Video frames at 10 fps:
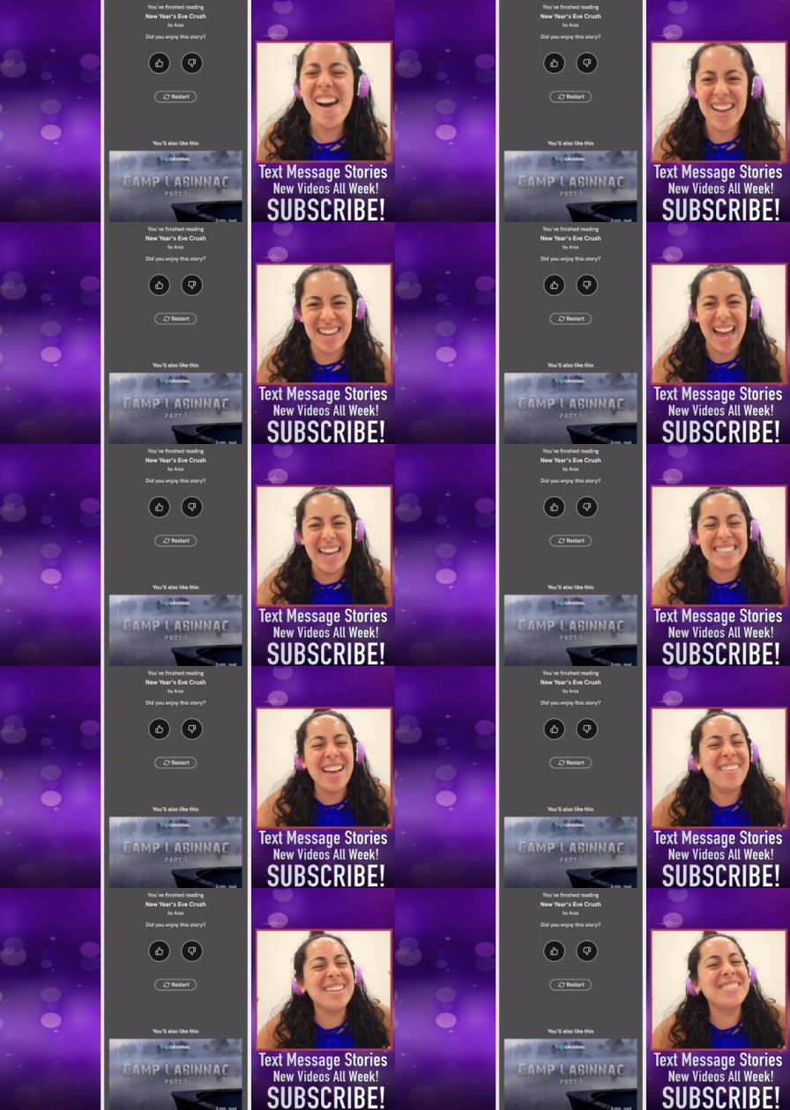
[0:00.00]
Alright you guys,
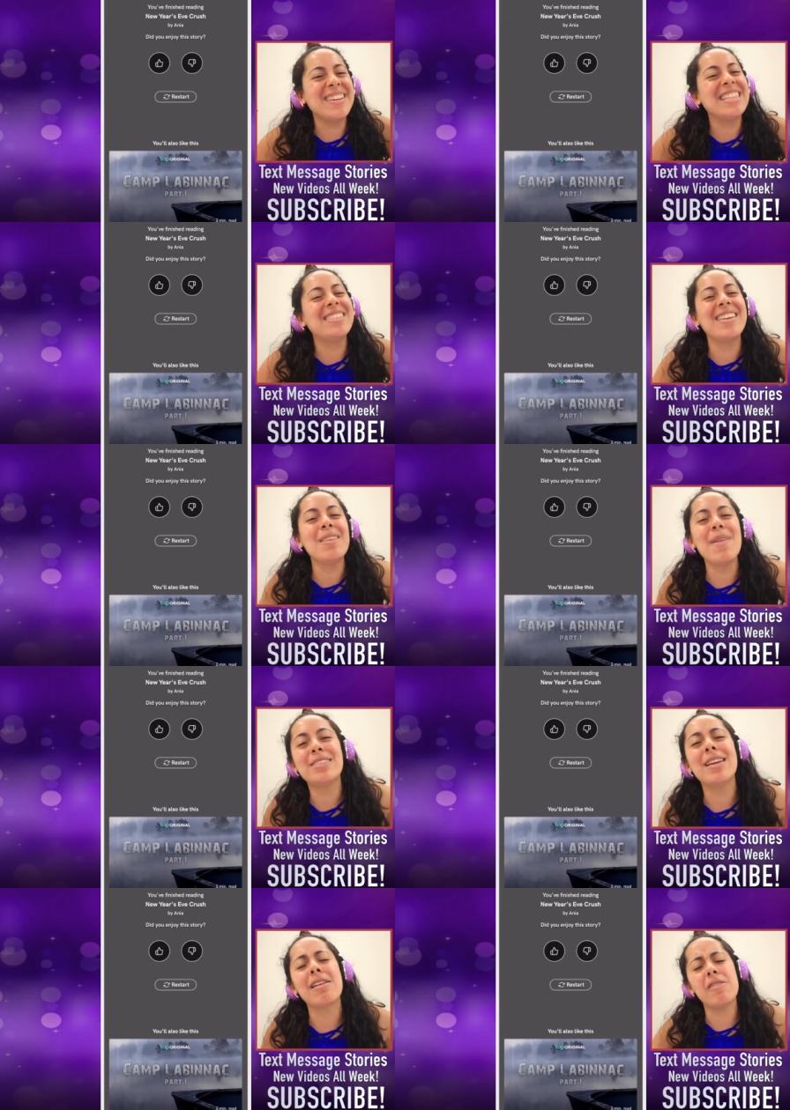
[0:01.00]
if you enjoyed this video, make
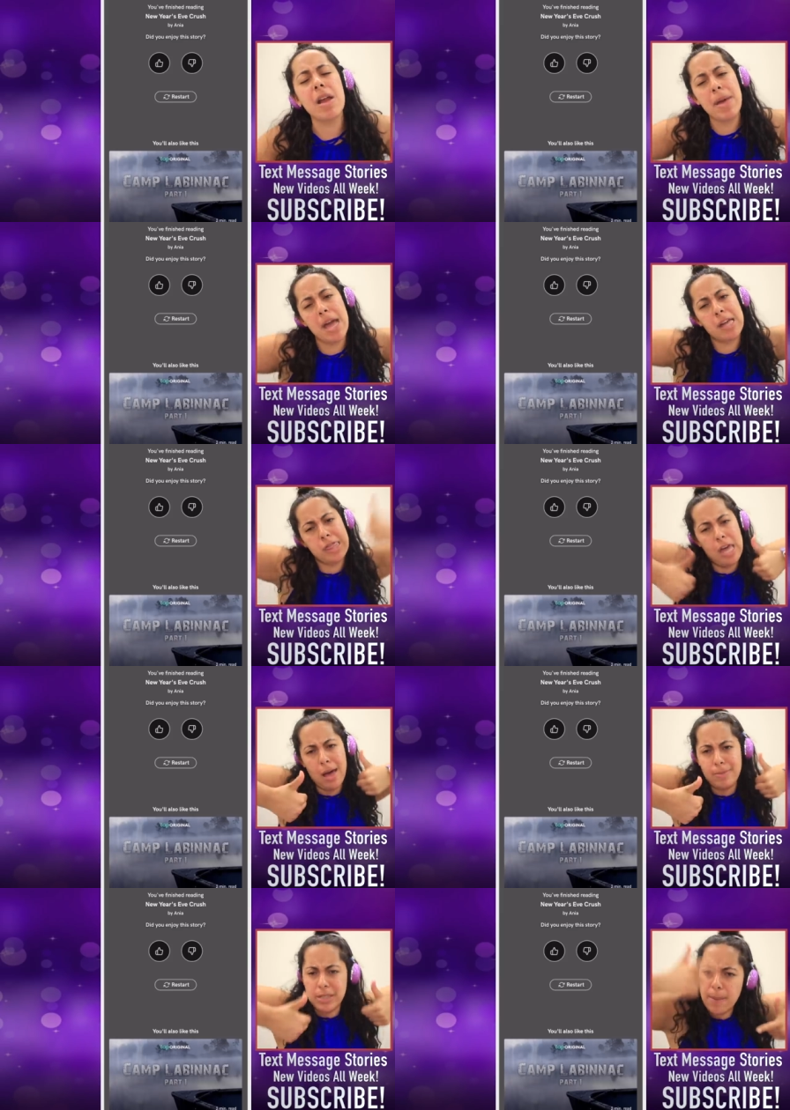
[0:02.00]
sure to give it a big
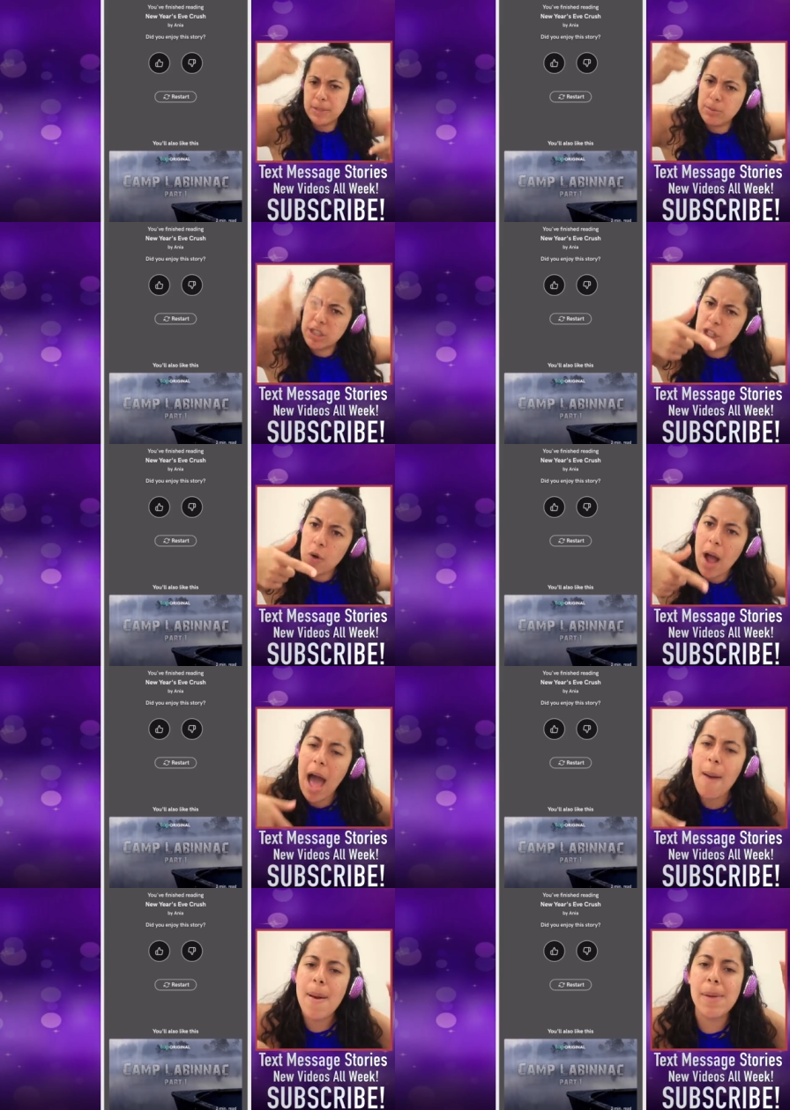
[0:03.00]
thumbs up,
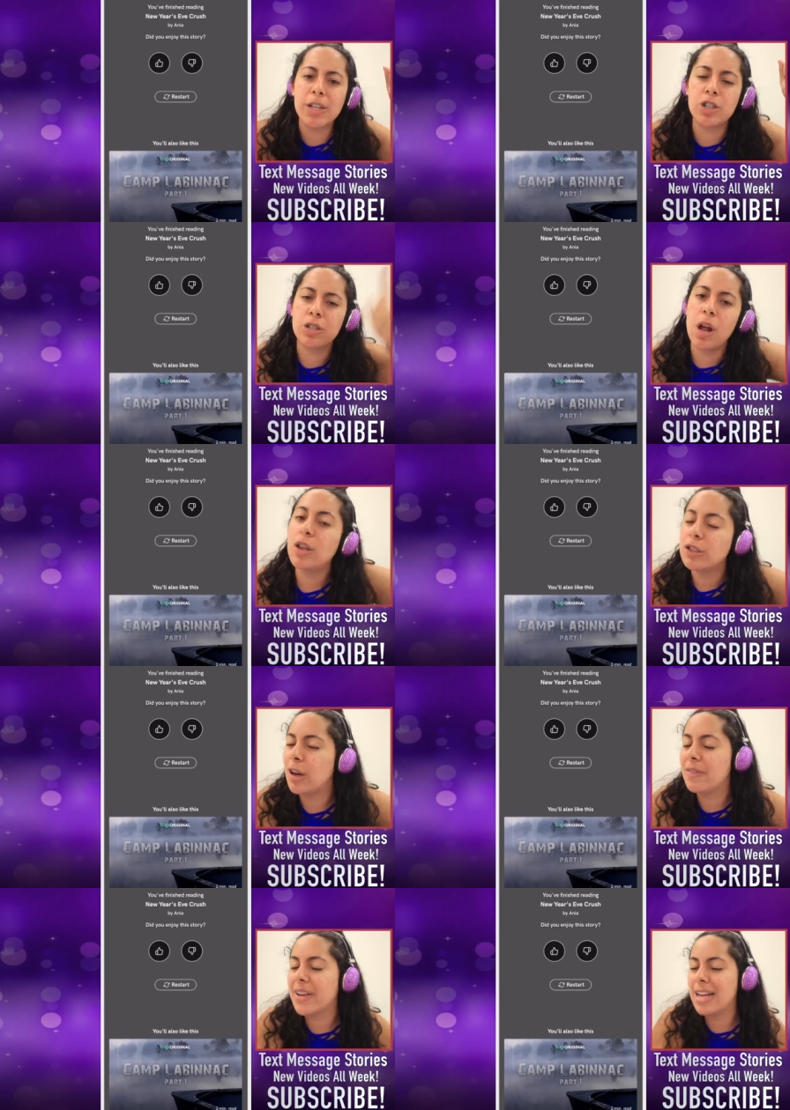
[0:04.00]
subscribe, and make sure you turn on those
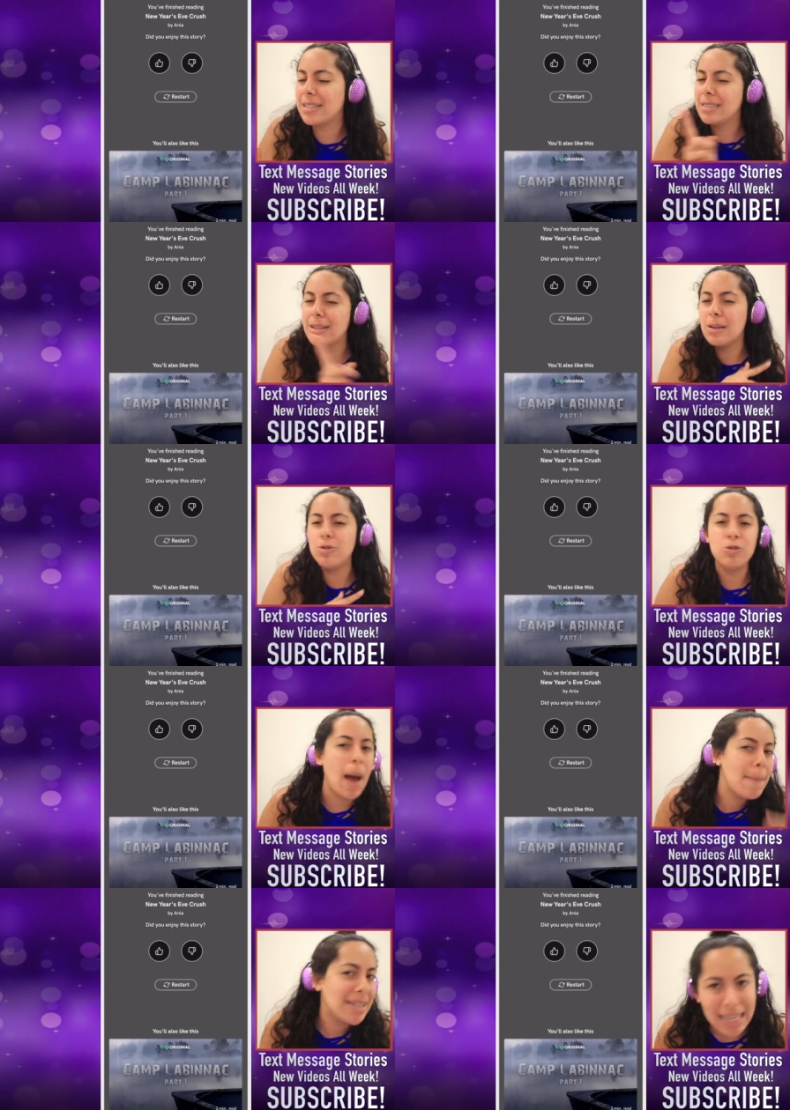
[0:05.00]
notifications so you do
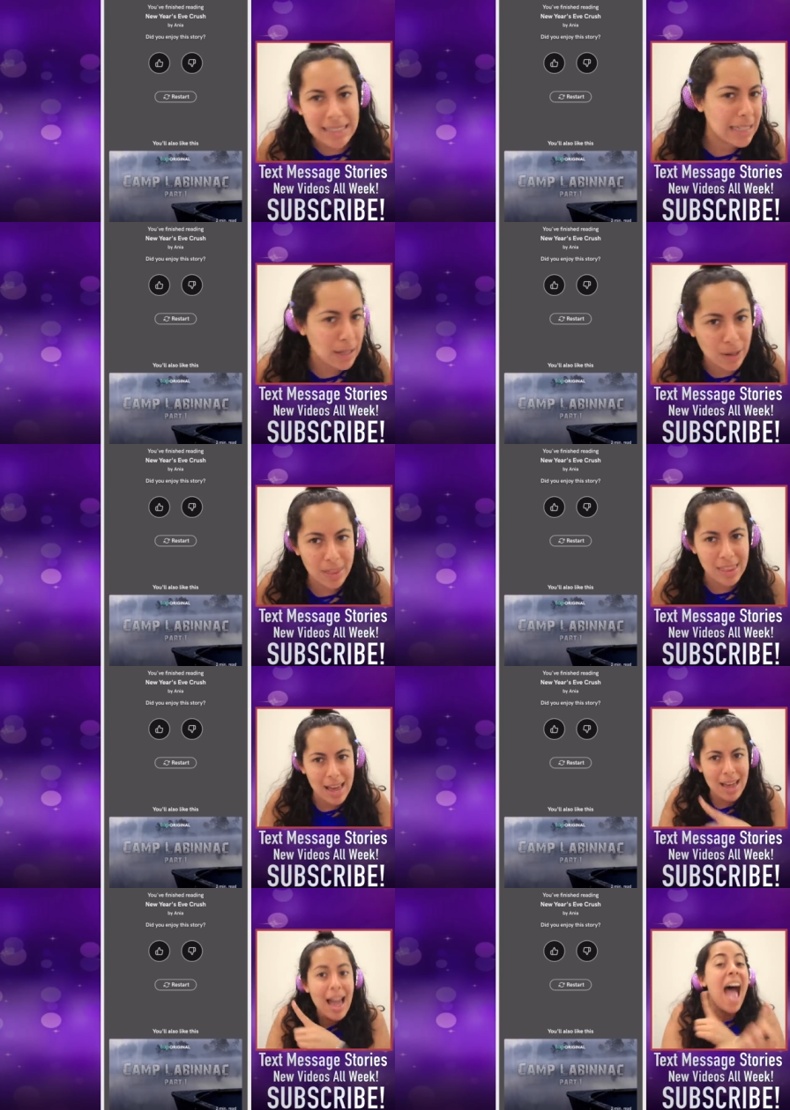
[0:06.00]
not miss a single
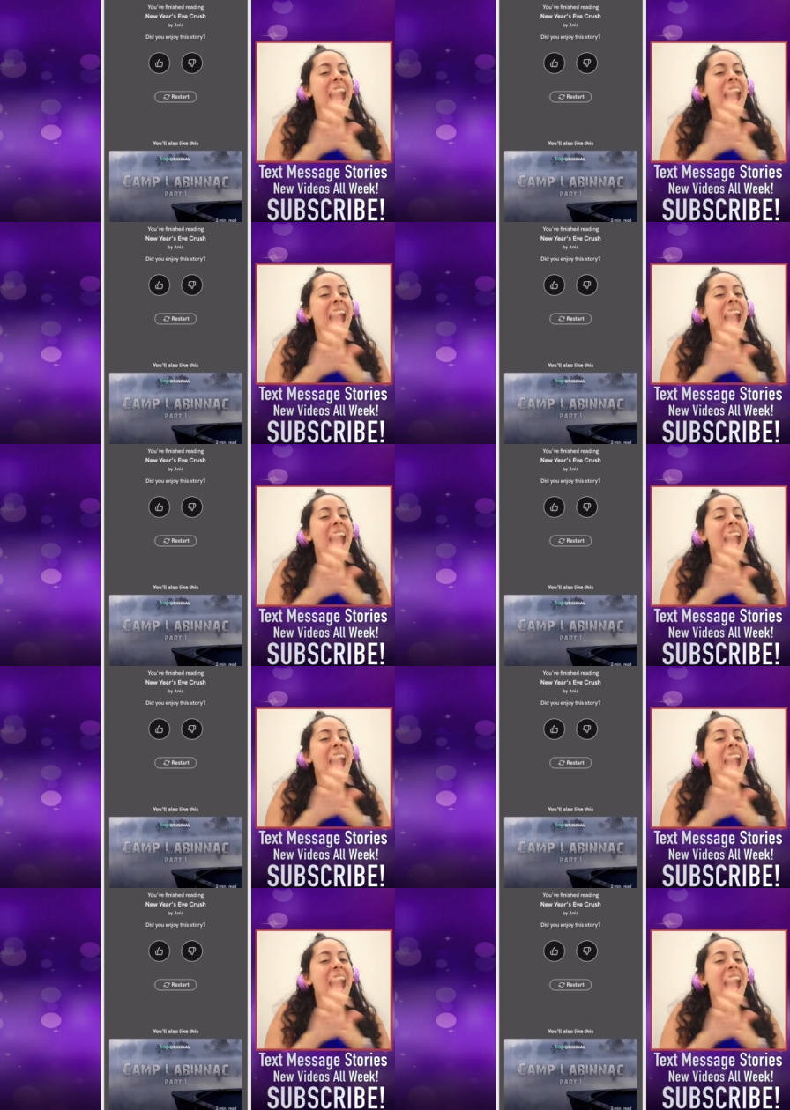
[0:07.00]
thing.